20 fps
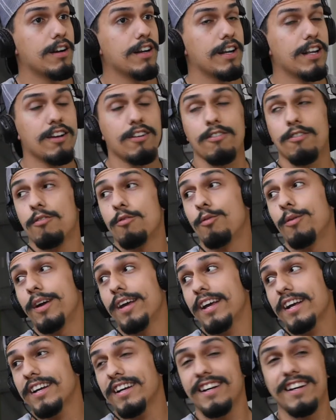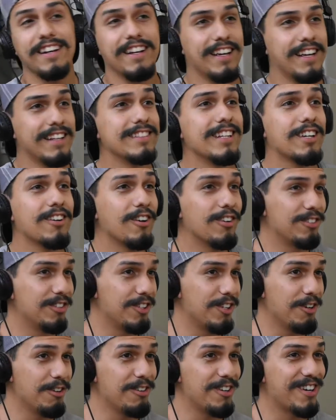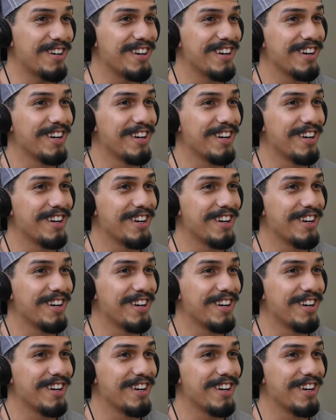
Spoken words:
And they go, Wick. And they call the owner.